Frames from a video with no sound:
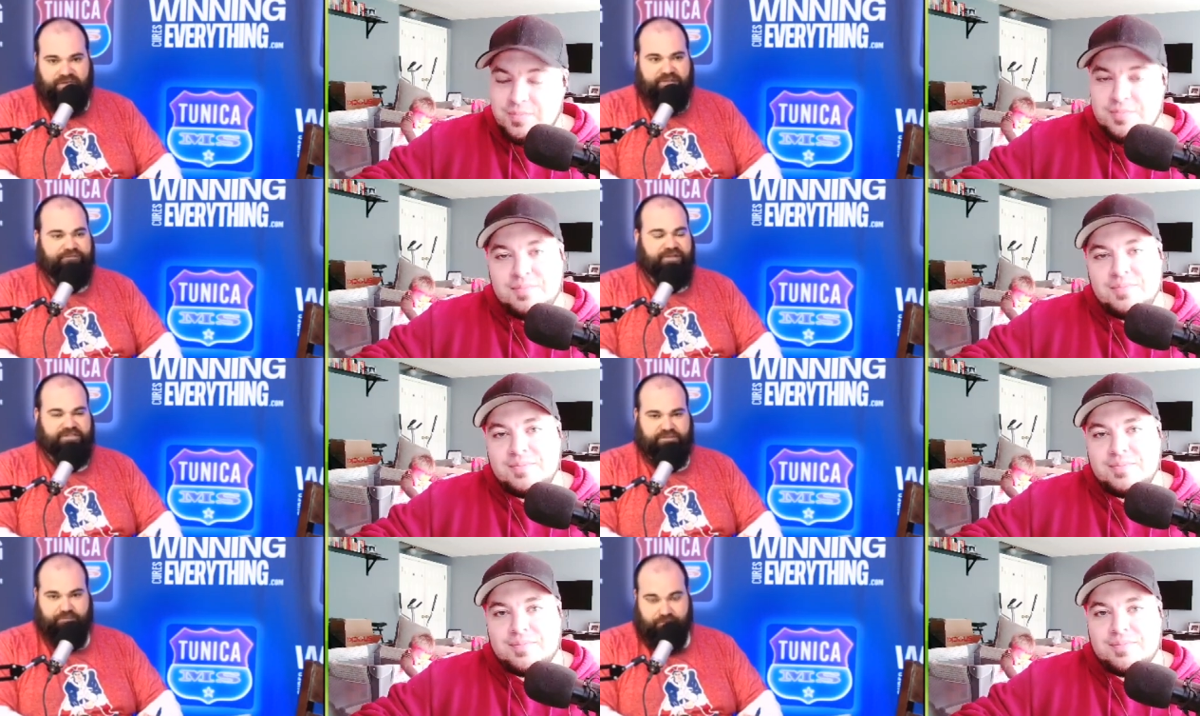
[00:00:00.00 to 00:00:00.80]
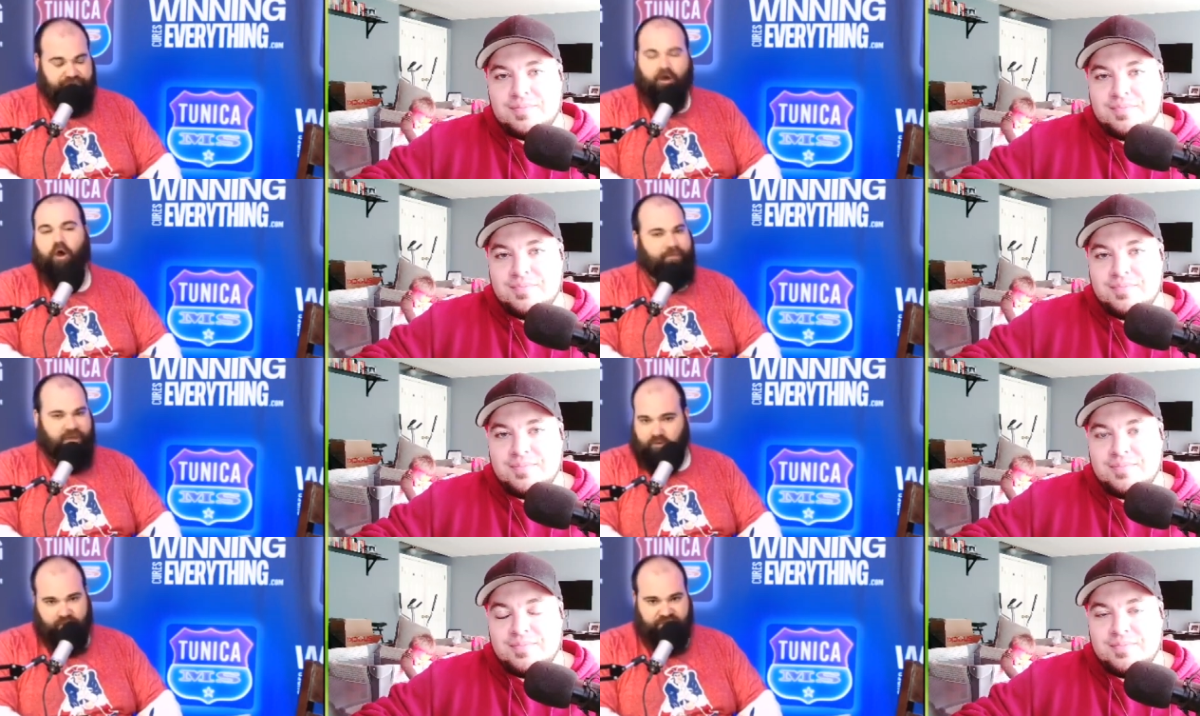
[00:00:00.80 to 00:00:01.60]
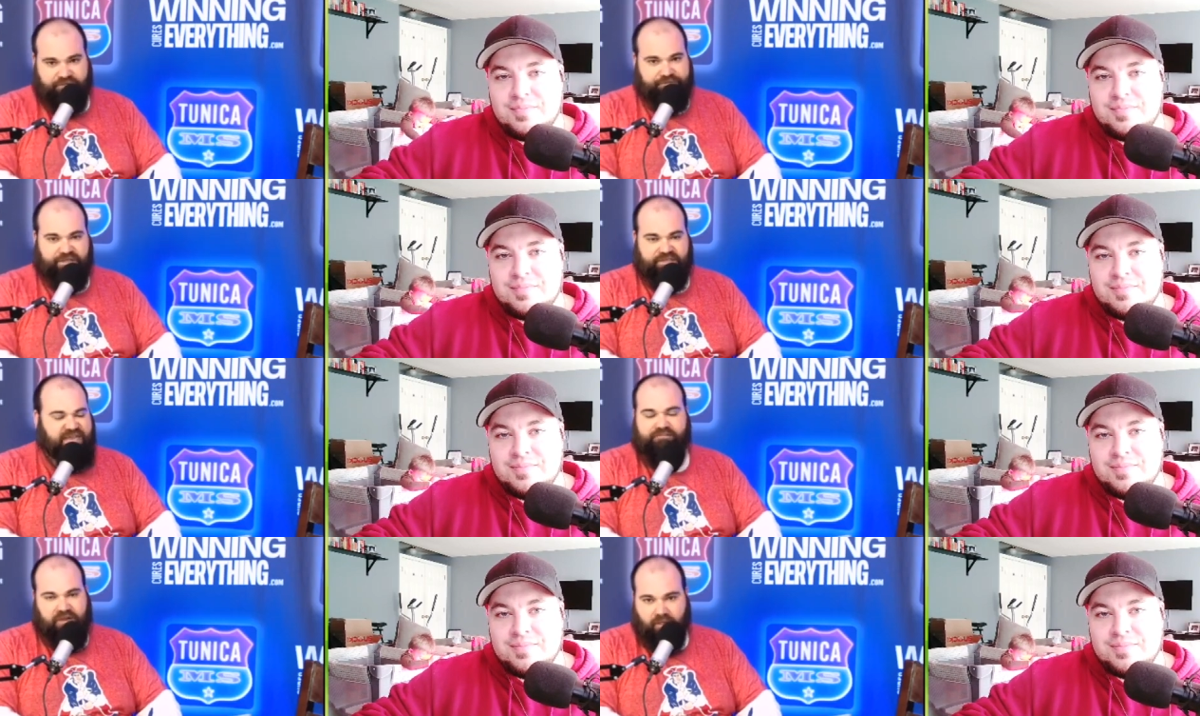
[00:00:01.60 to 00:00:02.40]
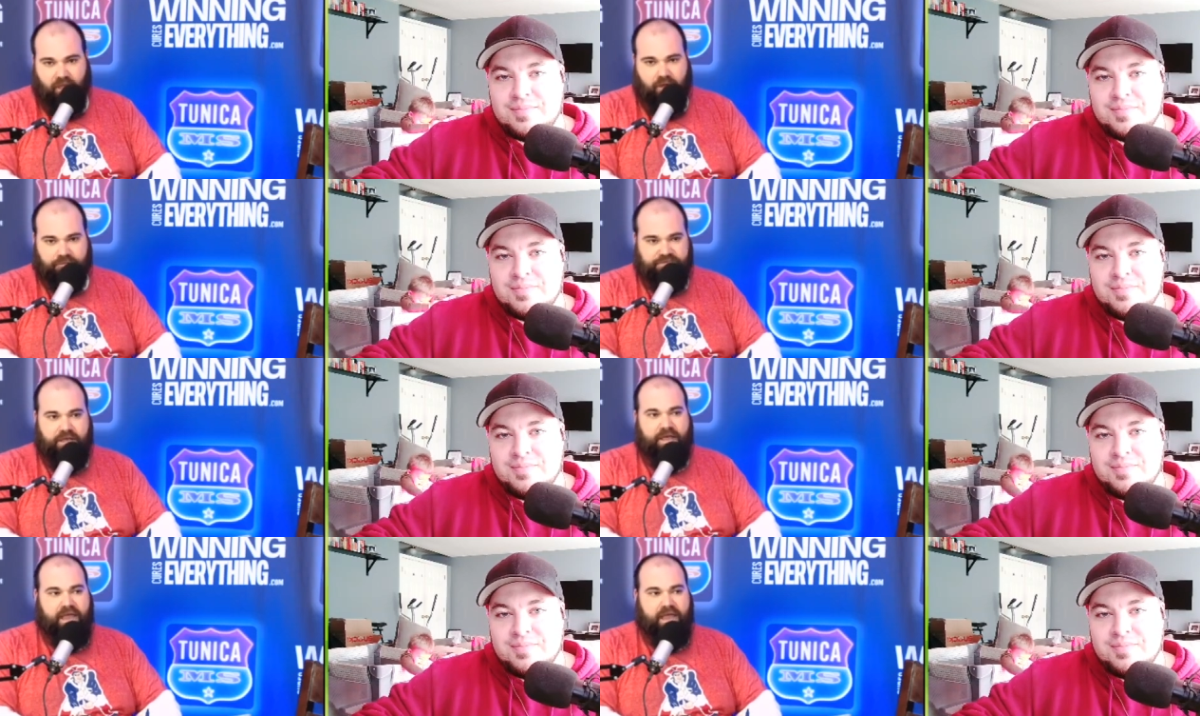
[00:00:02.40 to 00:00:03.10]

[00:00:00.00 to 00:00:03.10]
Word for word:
Speaker 1: defense, far better on defense, not even close.